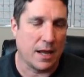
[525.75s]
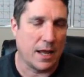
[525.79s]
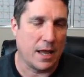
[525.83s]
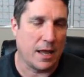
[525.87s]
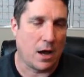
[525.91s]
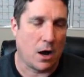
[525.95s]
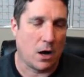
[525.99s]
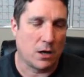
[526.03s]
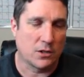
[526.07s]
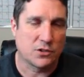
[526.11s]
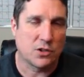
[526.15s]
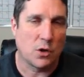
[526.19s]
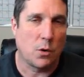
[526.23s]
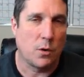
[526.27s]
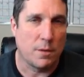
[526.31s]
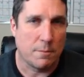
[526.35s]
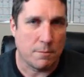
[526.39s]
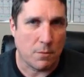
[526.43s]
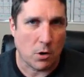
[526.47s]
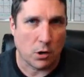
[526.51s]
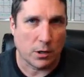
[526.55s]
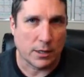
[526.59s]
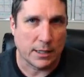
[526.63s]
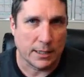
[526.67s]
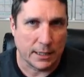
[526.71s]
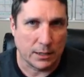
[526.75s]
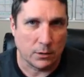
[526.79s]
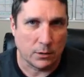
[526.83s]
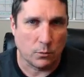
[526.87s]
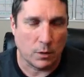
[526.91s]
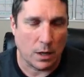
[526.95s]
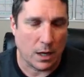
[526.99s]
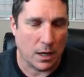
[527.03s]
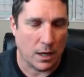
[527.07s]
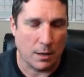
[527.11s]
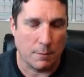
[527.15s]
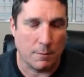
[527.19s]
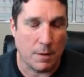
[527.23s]
Also in
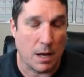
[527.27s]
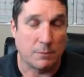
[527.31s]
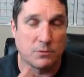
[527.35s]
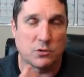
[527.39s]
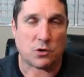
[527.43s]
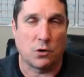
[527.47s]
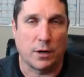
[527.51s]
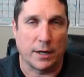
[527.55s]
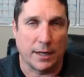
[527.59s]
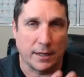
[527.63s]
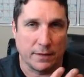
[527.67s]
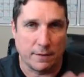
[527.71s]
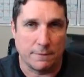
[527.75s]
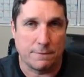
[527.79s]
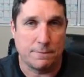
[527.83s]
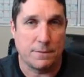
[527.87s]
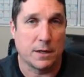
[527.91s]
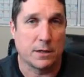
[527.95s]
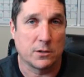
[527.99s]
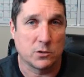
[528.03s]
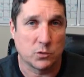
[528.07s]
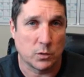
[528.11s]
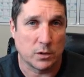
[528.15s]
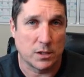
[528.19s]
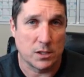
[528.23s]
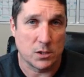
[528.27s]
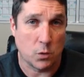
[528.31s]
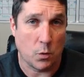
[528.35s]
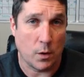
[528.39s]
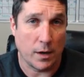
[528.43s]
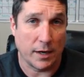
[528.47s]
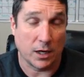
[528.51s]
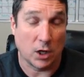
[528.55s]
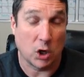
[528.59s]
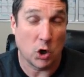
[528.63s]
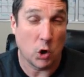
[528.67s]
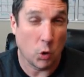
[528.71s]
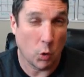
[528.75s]
the in the Funnels with the
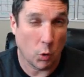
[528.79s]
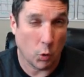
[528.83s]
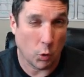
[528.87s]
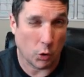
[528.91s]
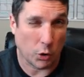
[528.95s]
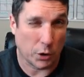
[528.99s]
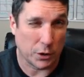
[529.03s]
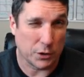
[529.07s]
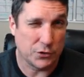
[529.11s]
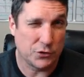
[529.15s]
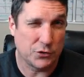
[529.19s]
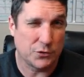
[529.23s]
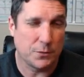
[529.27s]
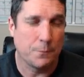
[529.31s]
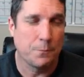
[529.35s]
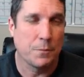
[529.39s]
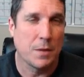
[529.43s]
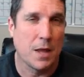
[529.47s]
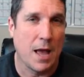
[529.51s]
Twang course,